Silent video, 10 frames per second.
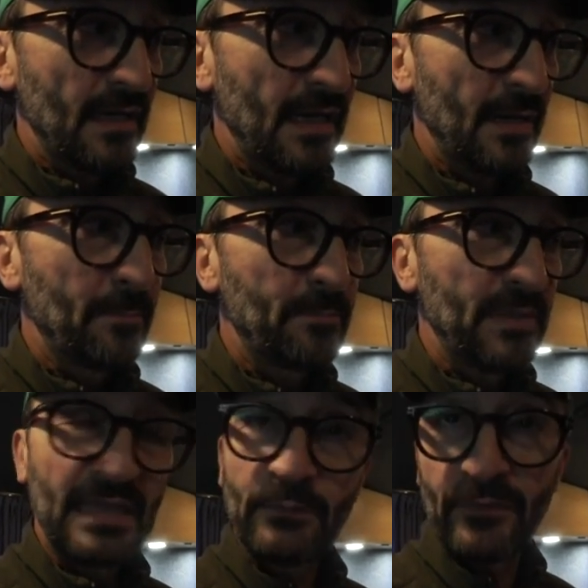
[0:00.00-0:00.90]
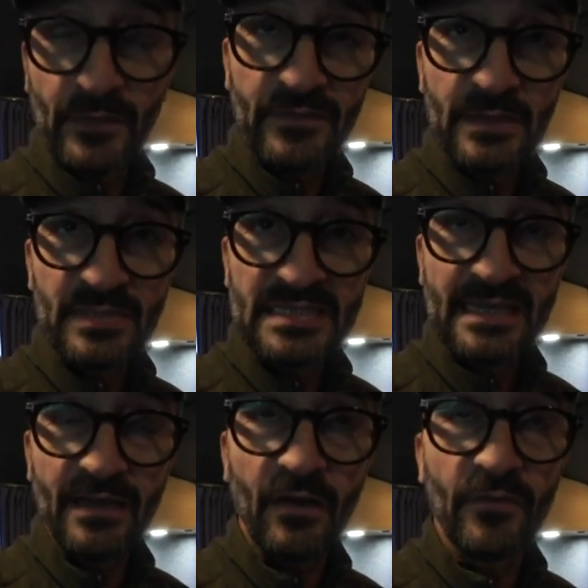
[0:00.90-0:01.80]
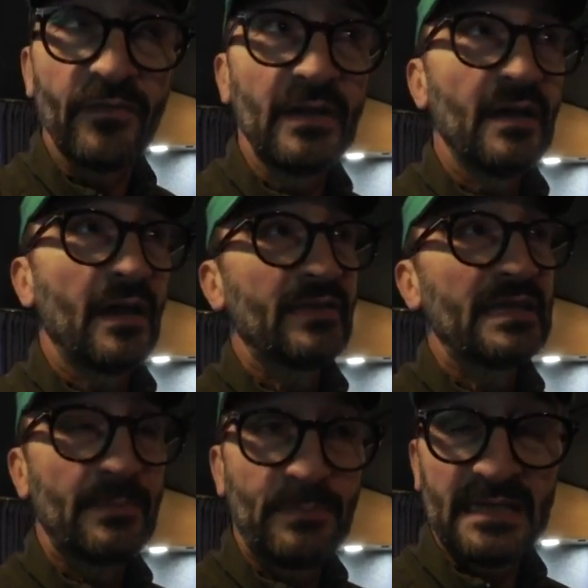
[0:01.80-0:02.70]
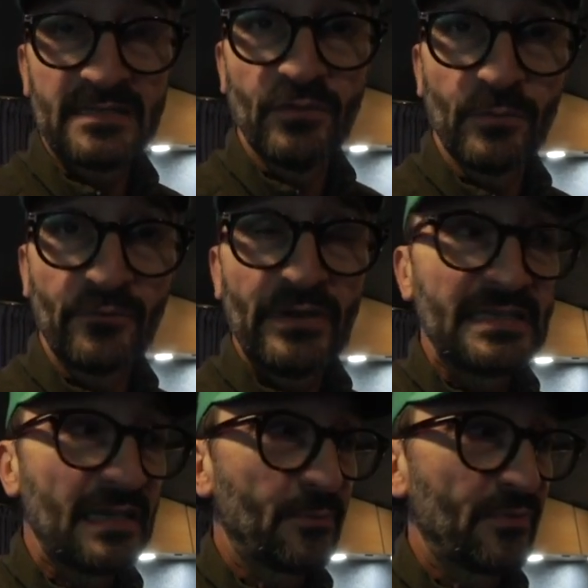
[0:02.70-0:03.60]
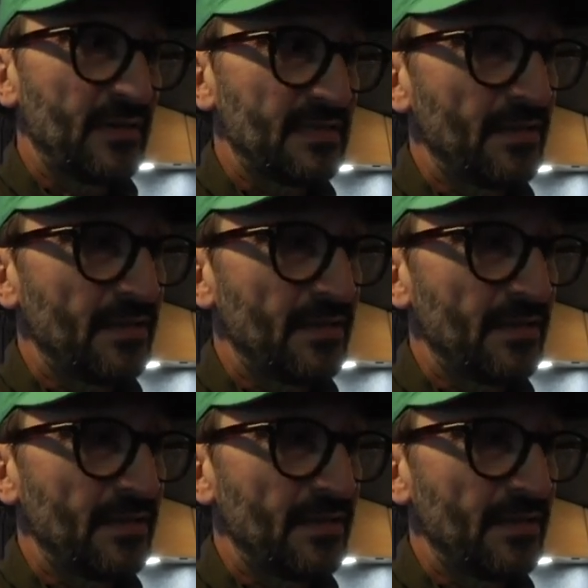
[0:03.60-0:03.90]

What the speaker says: but they were 50% off. I think they're back to normal retail price,